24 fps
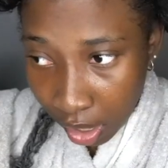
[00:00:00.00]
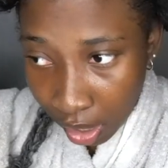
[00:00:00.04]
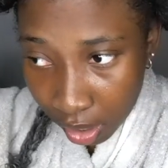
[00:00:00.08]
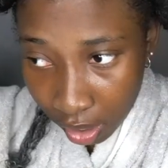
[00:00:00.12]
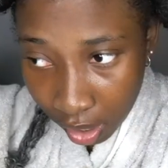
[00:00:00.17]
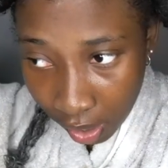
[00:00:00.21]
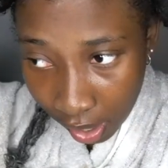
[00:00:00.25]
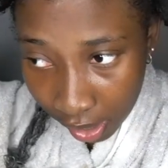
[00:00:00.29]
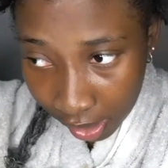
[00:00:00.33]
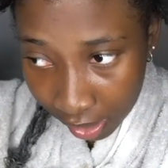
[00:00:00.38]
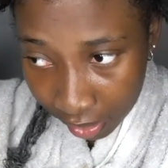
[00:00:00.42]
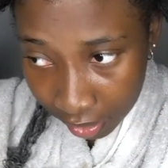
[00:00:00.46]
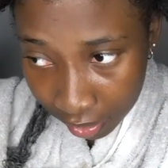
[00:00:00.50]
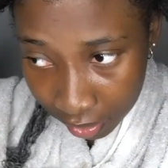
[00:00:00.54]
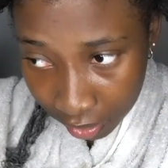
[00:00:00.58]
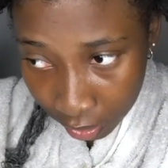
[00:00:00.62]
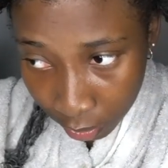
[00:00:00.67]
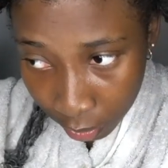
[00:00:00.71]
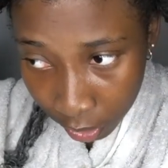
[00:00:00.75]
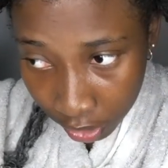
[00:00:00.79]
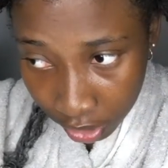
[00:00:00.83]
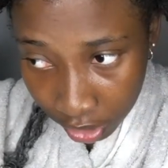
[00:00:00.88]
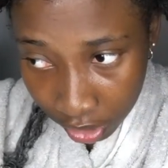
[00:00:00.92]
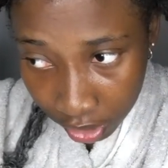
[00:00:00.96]
Yeah, I get this
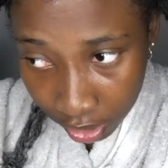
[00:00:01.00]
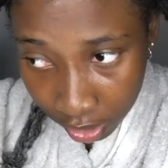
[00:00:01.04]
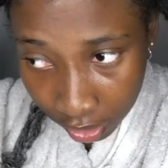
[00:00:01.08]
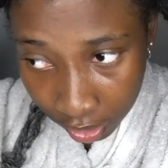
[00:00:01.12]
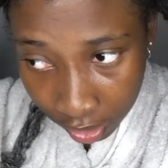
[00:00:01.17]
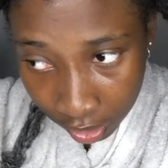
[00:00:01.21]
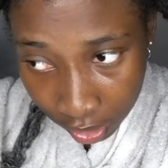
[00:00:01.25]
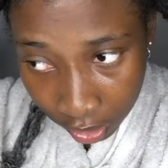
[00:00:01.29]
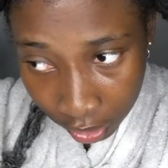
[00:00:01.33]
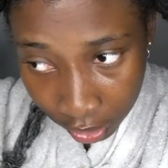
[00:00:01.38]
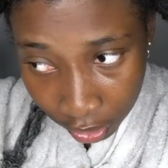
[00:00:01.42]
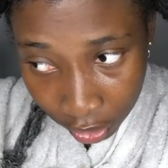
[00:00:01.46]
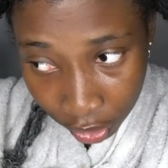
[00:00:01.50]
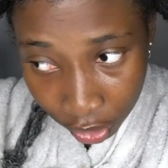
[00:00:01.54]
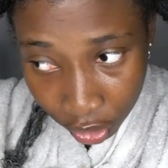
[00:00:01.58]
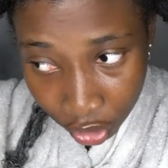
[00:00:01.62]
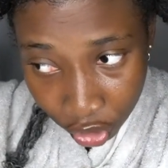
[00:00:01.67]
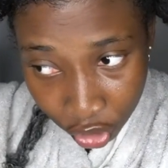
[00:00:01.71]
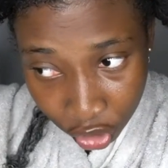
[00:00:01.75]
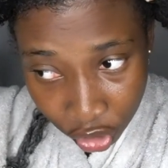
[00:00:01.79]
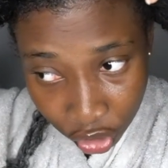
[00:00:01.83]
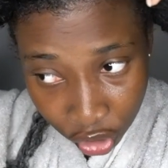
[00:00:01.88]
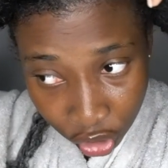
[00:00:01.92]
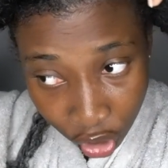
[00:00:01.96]
question
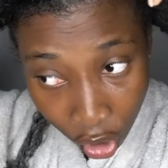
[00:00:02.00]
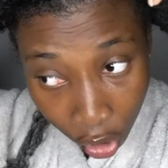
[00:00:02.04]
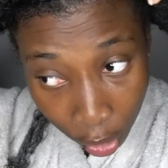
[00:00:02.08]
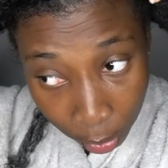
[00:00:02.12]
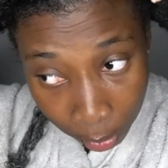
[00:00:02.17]
so